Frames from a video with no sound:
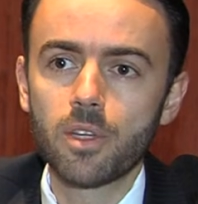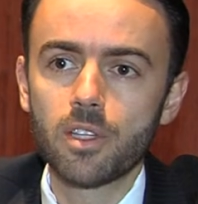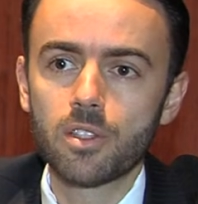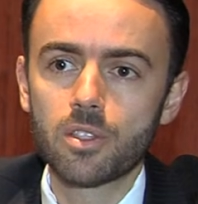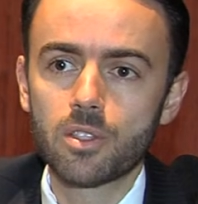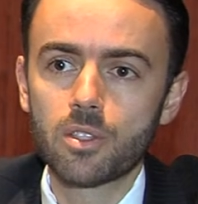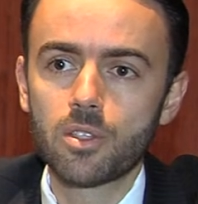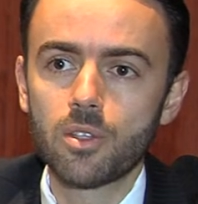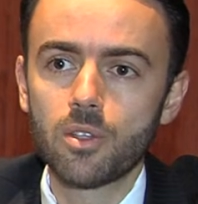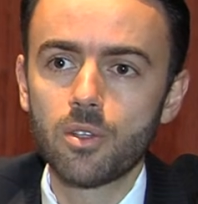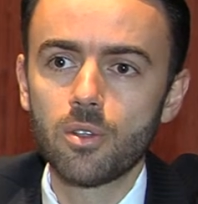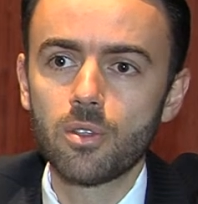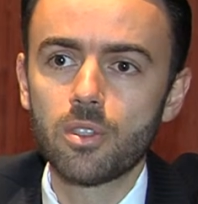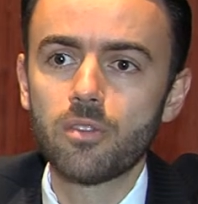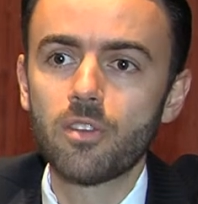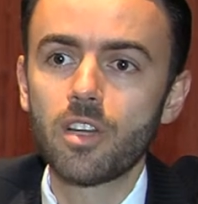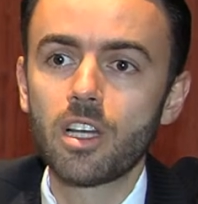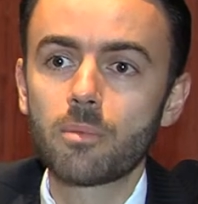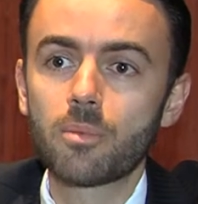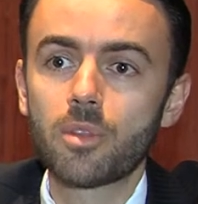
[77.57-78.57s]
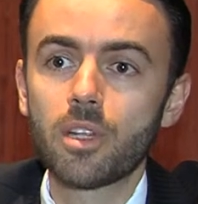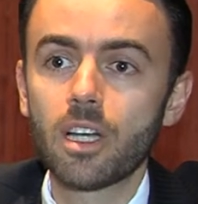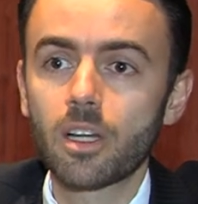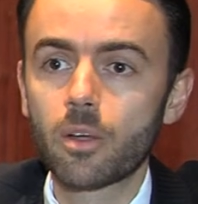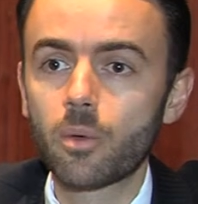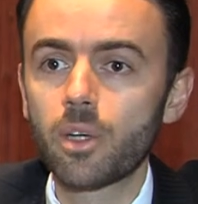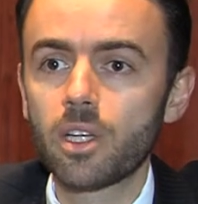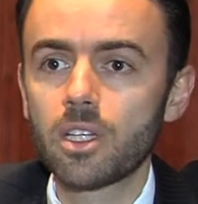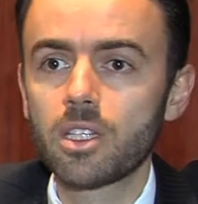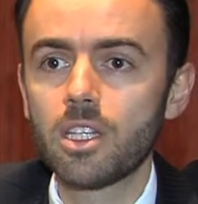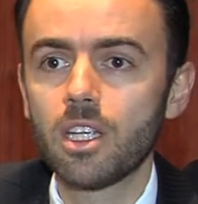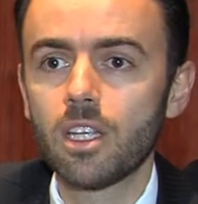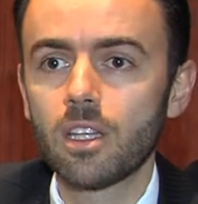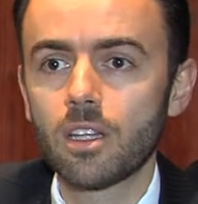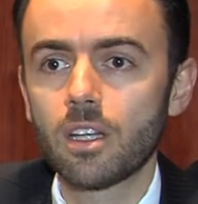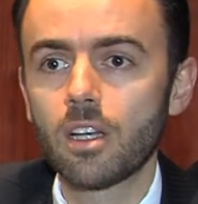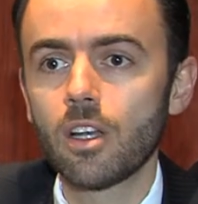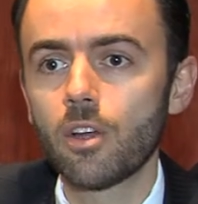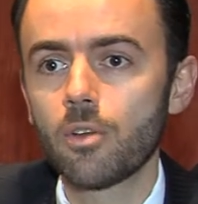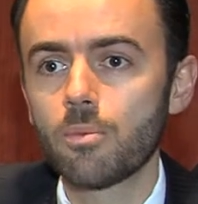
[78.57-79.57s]
is to develop the liquidity in
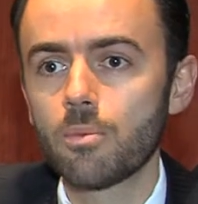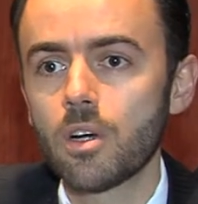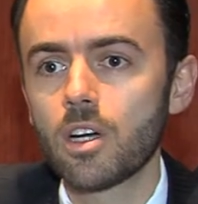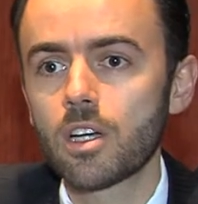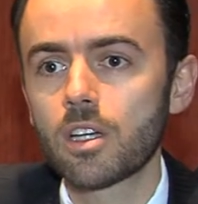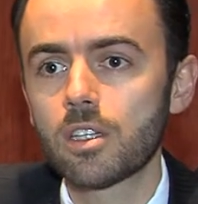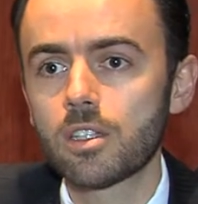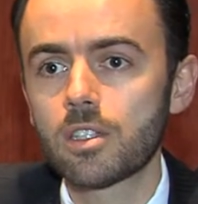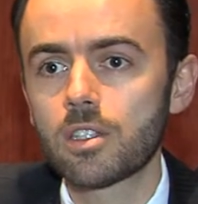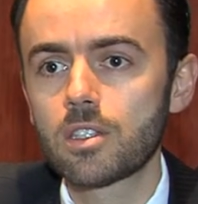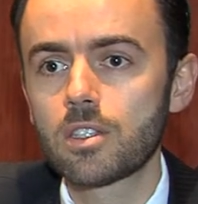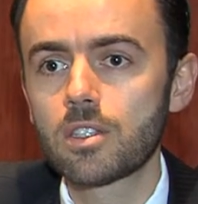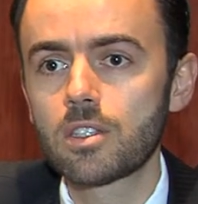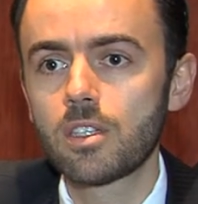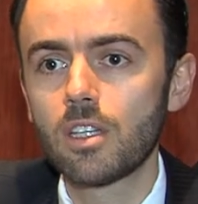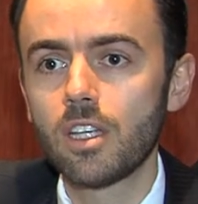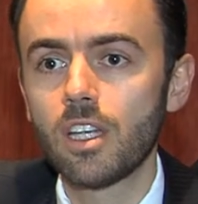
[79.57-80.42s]
the loan markets